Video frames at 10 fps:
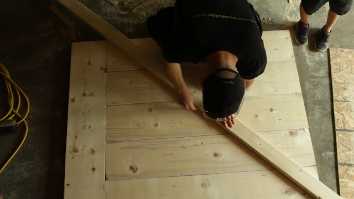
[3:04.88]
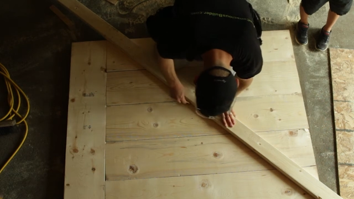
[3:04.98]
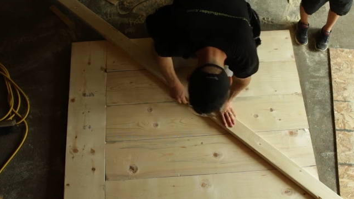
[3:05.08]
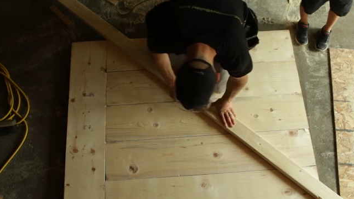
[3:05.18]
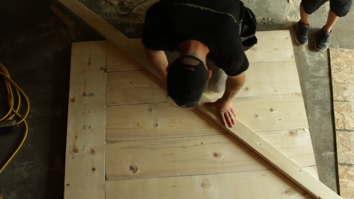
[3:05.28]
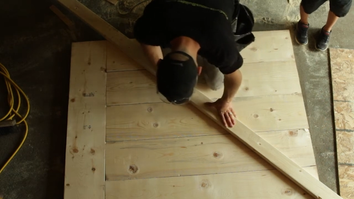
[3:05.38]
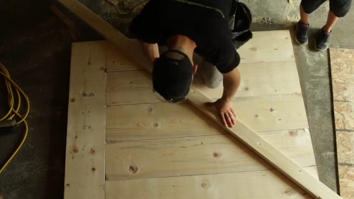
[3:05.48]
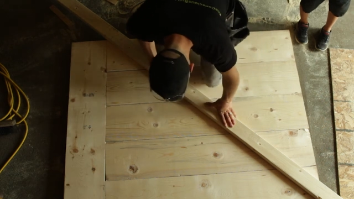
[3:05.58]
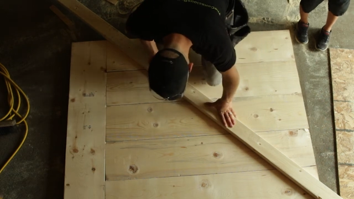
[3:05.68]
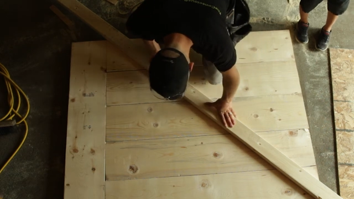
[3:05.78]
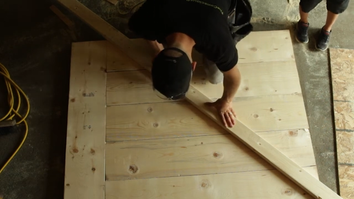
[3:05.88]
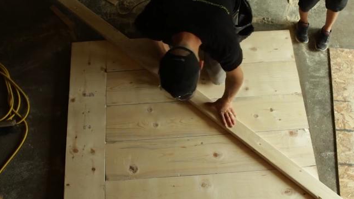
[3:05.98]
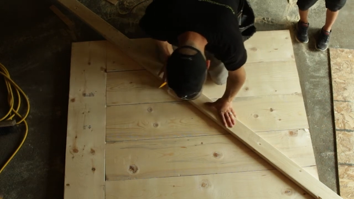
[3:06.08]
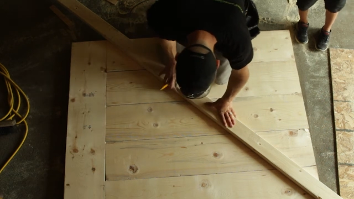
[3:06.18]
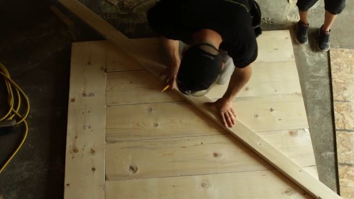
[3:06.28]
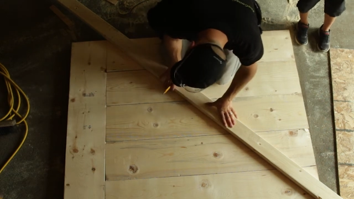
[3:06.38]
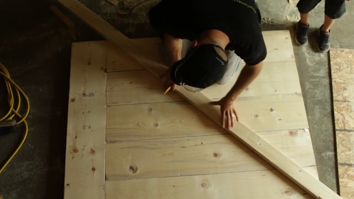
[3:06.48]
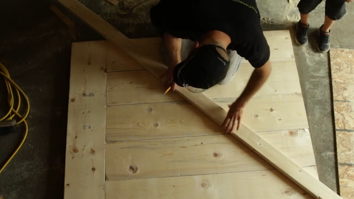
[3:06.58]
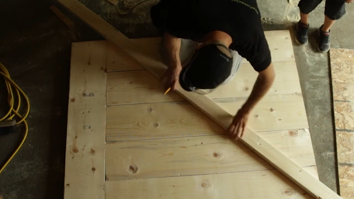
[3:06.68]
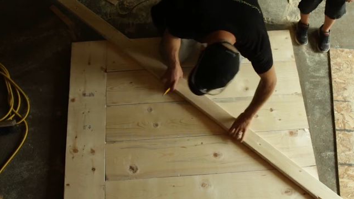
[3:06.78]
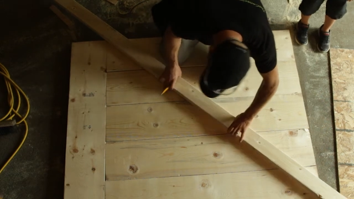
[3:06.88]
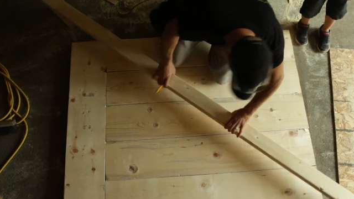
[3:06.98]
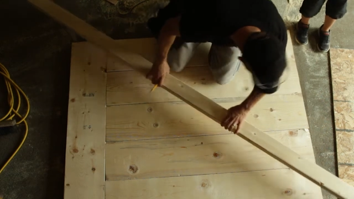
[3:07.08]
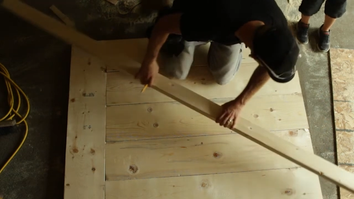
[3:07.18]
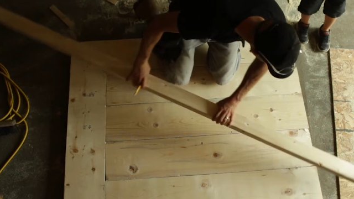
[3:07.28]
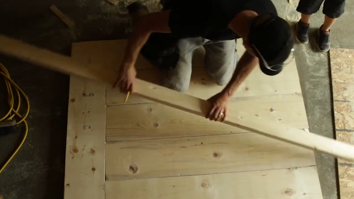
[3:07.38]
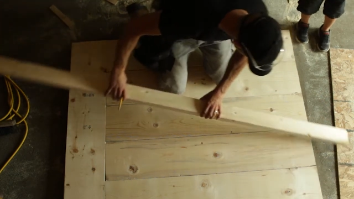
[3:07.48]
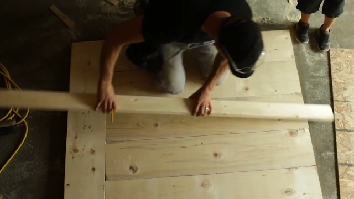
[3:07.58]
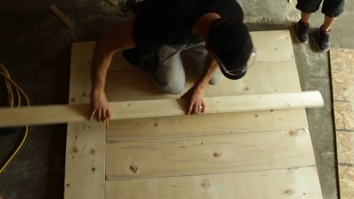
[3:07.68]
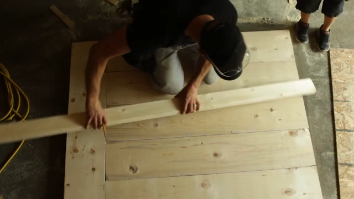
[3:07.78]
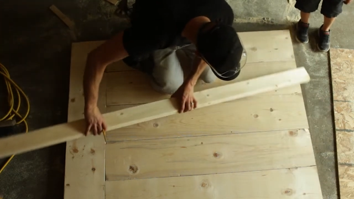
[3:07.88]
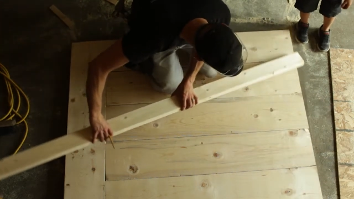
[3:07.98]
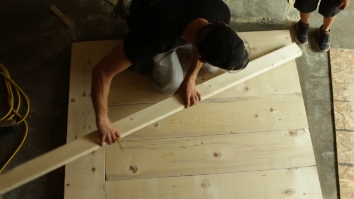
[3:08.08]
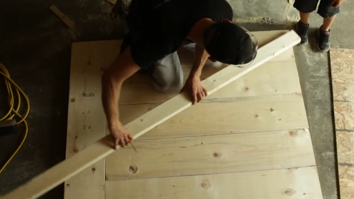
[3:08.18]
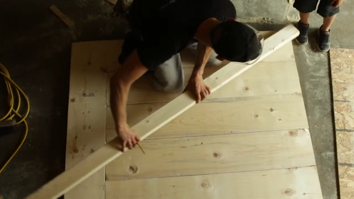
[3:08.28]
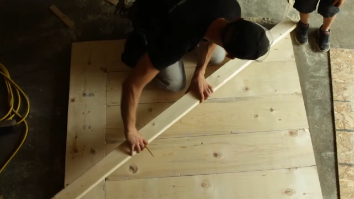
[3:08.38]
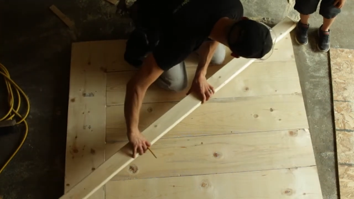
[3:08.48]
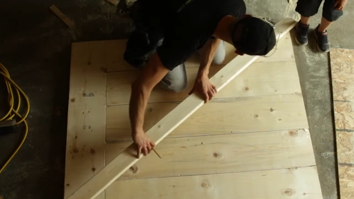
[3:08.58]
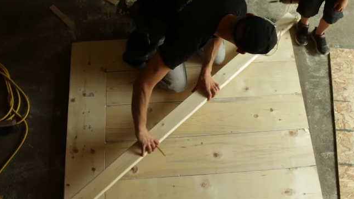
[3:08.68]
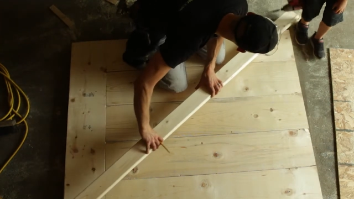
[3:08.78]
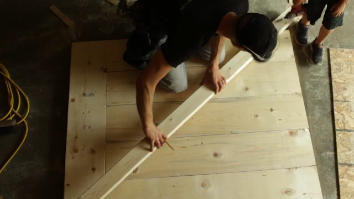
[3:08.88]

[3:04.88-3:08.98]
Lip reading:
[unreadable: no face in view]